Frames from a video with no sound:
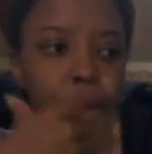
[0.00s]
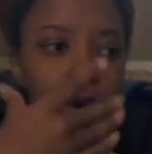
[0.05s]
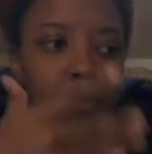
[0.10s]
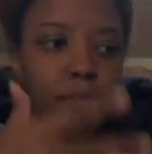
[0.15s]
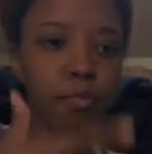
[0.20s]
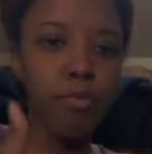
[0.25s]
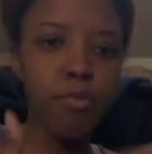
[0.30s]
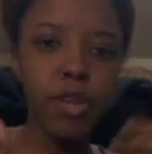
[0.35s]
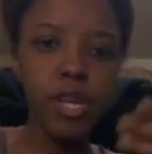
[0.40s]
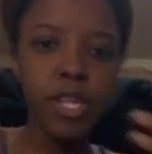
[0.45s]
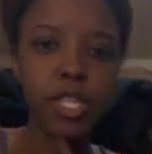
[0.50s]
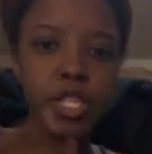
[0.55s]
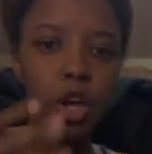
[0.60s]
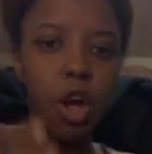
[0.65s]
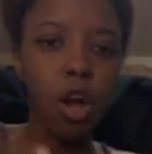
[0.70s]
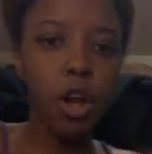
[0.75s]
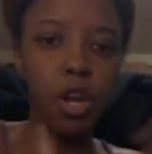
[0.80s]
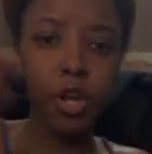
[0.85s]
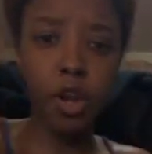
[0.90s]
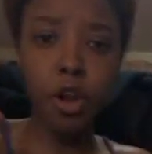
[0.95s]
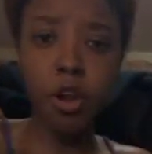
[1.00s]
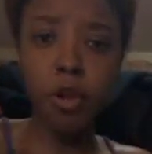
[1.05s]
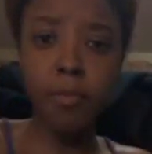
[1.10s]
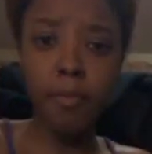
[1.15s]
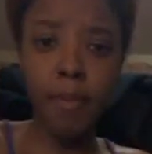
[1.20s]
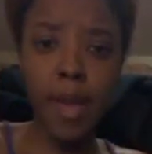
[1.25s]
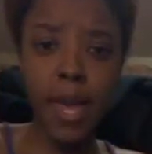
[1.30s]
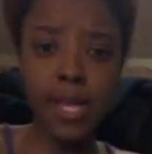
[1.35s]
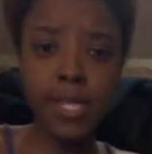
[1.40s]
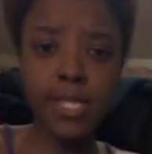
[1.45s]
Bree talking her
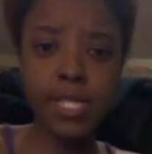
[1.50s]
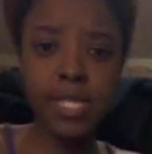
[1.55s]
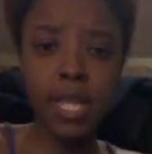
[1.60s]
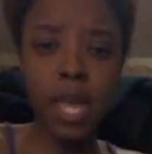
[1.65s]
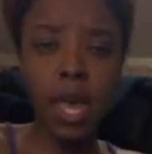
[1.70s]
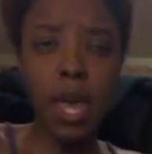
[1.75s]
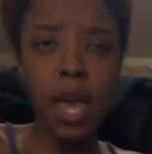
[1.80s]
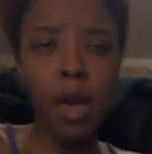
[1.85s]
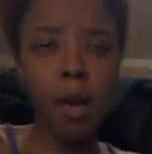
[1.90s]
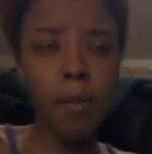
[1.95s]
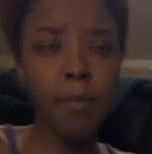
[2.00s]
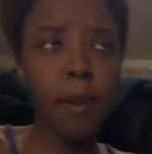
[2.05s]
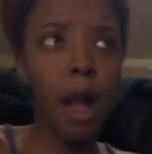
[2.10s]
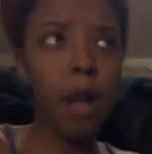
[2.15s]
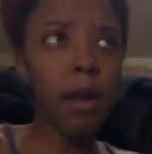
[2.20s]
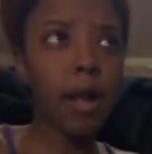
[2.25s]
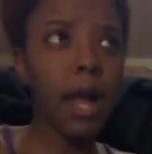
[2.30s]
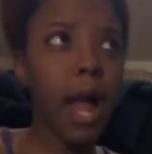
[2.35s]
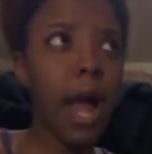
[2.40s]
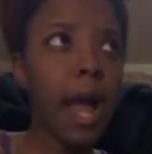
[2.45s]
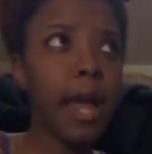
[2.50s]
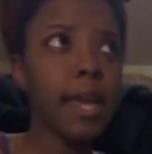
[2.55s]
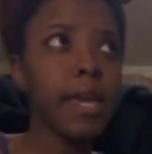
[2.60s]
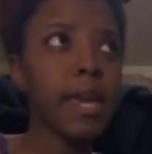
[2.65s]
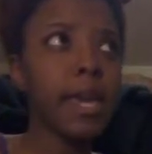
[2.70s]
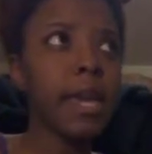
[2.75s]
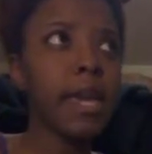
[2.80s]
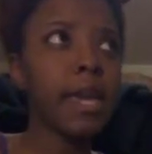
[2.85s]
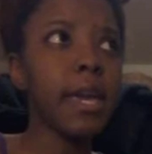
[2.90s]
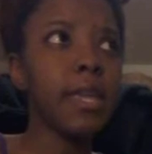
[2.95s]
mess about
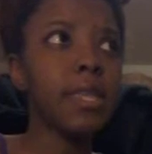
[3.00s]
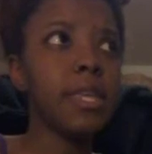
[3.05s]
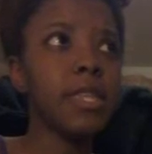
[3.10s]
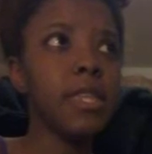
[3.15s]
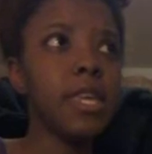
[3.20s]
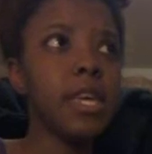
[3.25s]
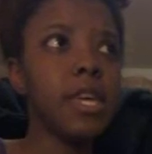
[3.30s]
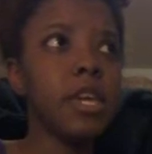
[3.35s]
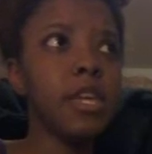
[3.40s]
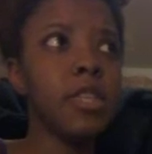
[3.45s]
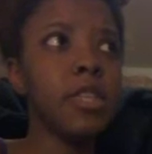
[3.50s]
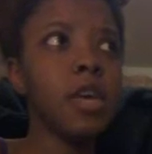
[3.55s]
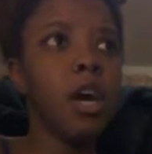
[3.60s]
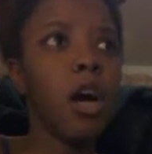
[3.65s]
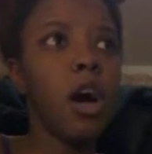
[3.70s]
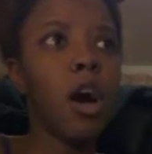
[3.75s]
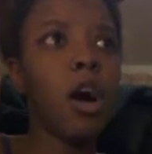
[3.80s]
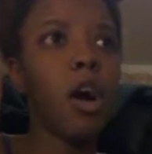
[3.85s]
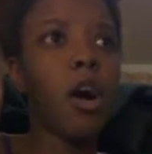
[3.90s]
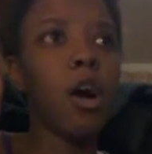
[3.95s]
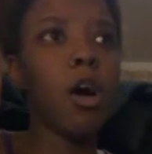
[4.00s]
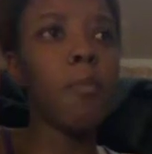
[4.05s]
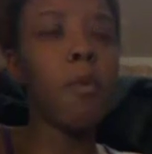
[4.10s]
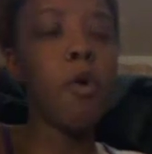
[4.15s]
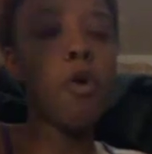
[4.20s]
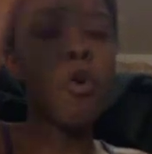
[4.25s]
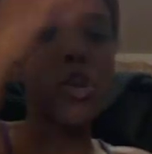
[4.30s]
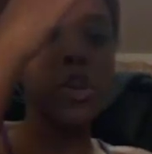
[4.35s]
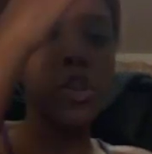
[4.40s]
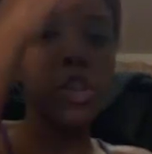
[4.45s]
Cayenne, and then
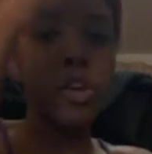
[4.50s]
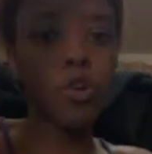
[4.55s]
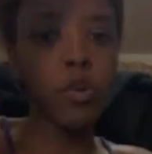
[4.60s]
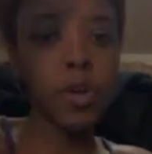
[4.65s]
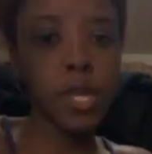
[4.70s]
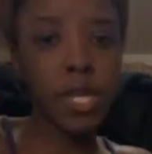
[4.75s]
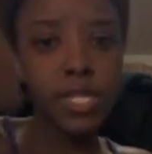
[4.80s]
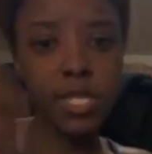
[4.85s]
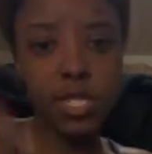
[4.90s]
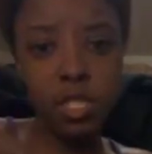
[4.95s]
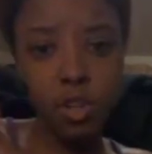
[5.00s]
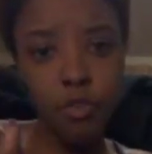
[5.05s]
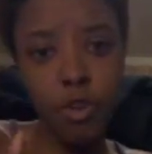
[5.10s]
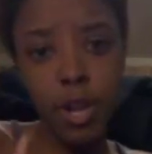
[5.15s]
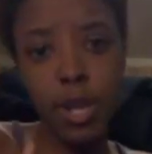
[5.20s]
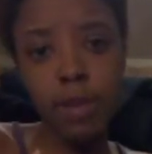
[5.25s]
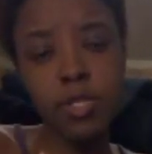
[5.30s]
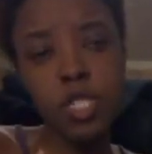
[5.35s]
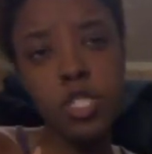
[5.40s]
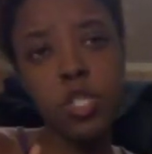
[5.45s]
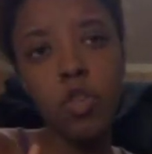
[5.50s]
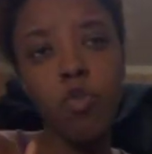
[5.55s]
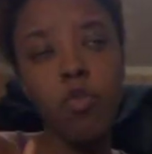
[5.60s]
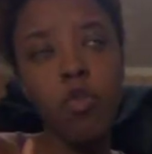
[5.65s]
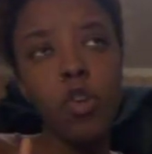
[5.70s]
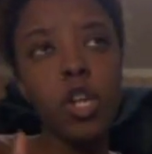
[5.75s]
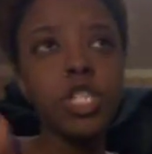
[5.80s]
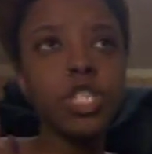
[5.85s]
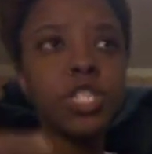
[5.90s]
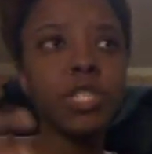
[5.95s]
on her little Instagram
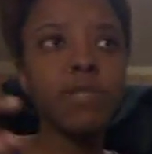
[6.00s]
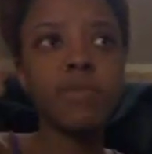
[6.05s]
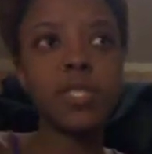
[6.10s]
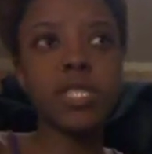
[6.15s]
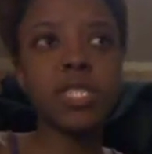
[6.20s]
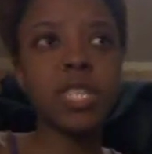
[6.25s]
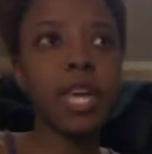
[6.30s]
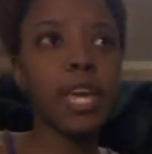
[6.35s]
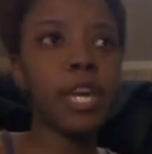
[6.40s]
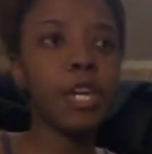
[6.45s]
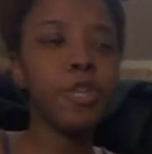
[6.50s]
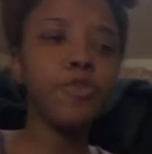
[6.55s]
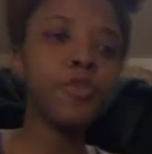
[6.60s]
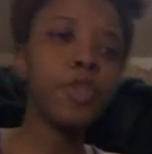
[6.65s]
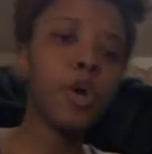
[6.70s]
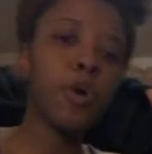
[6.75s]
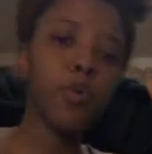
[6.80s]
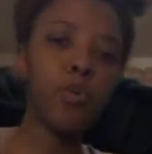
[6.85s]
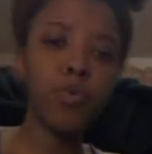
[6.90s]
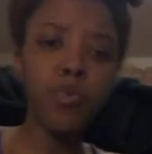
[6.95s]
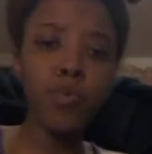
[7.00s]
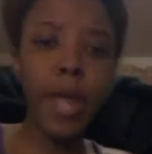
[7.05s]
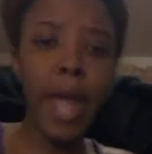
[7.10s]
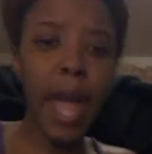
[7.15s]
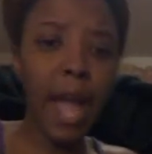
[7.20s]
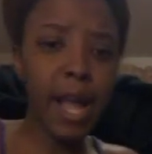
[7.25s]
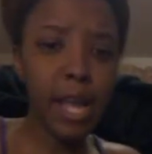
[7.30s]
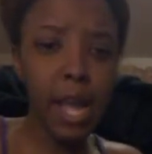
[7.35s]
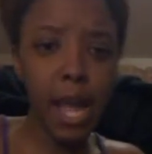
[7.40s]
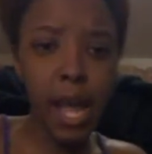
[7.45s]
story, she was saying, who
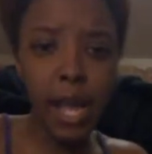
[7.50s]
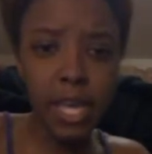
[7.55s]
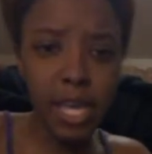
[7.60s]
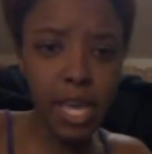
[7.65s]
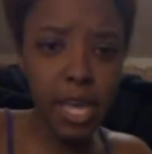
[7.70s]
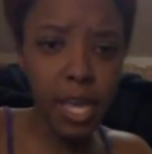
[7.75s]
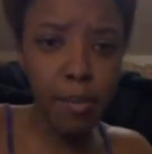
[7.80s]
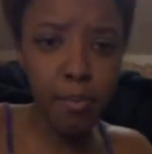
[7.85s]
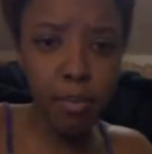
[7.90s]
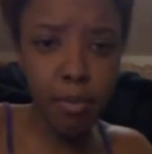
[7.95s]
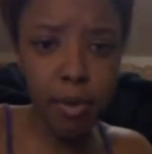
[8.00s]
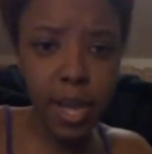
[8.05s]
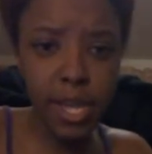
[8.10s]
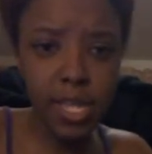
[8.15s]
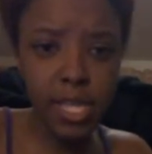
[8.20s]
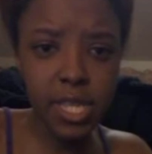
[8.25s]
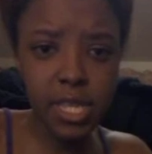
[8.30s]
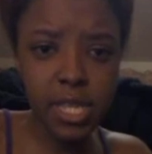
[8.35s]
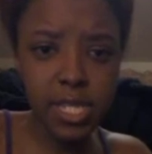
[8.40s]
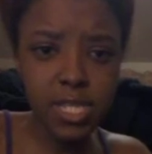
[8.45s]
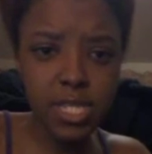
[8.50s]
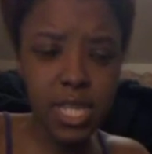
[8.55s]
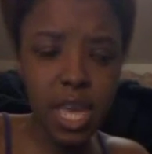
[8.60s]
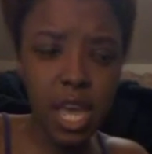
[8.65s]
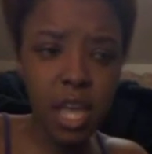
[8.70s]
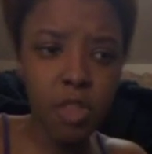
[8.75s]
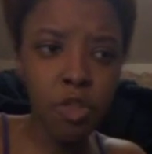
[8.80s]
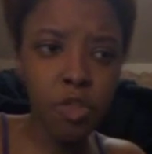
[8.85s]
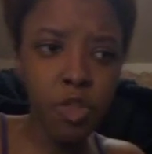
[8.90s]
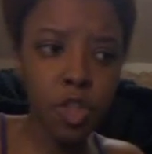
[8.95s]
got Cayenne pregnant, this,
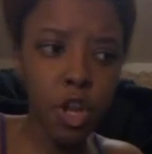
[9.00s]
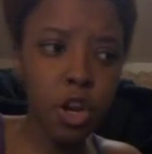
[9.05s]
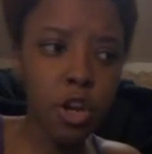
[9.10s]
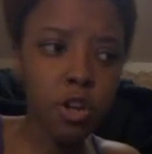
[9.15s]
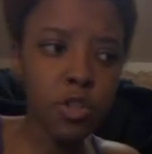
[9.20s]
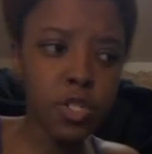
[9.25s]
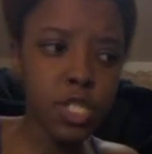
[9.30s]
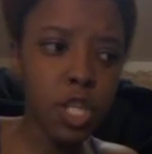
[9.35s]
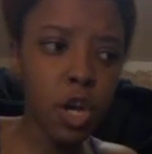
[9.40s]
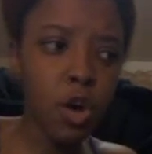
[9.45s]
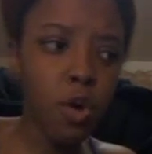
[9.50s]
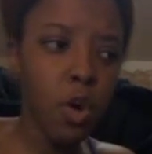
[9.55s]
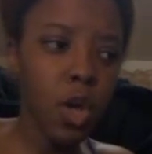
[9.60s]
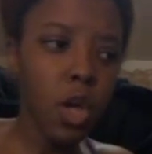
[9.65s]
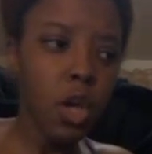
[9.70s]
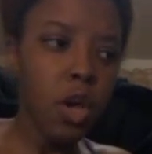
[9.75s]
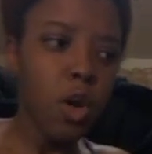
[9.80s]
that, and the third. So